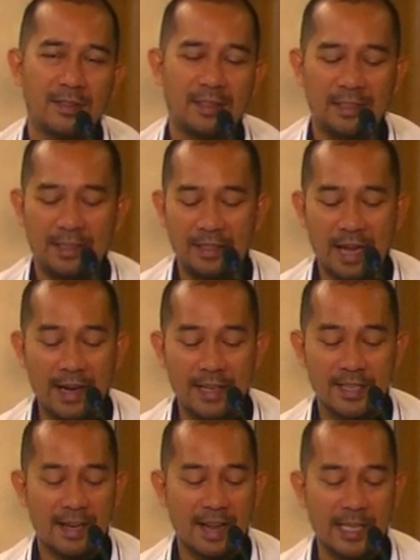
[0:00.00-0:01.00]
That is
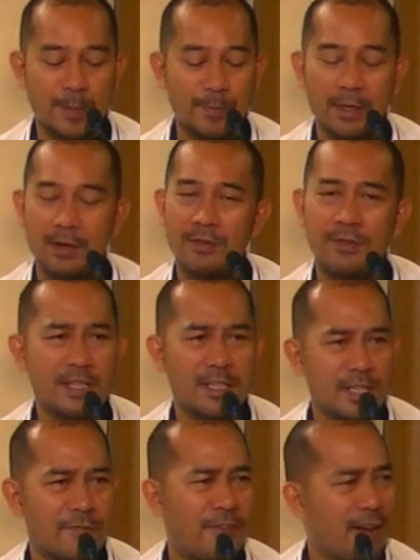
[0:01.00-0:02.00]
the last period. This
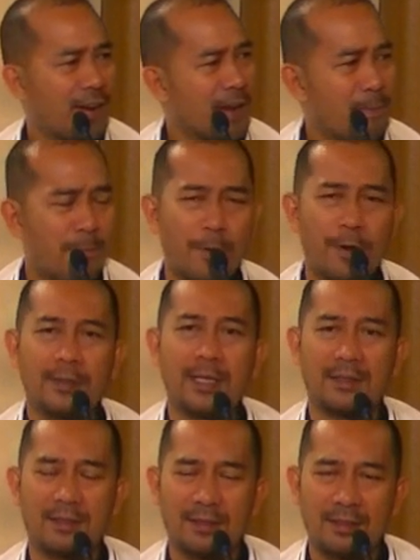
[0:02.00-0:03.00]
is very important.
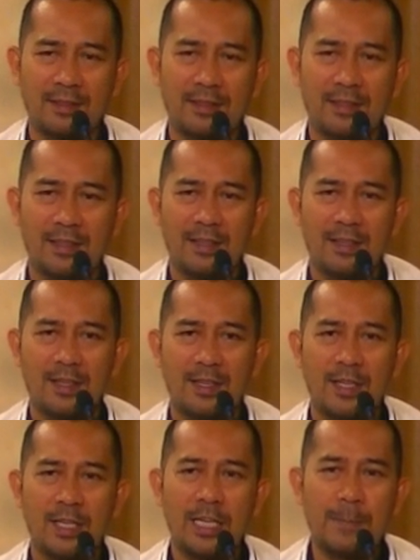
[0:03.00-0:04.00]

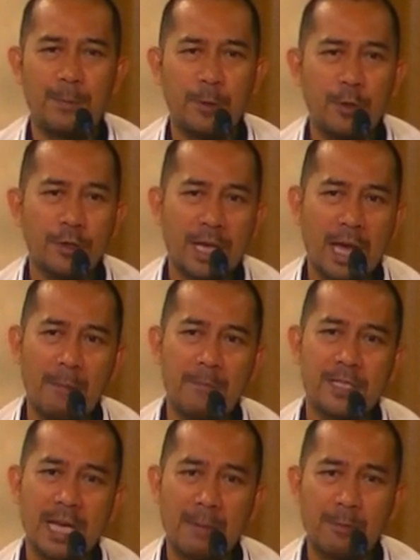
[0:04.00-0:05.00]
If you don't have
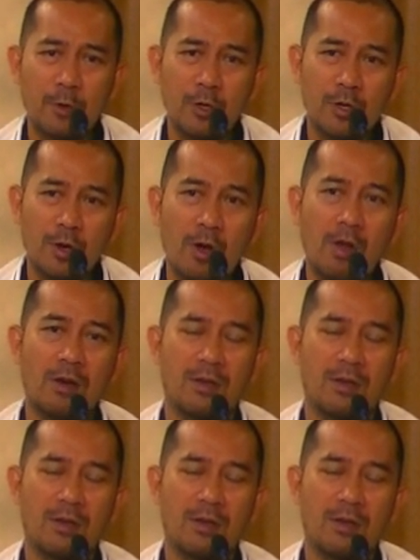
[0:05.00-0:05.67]
self-control.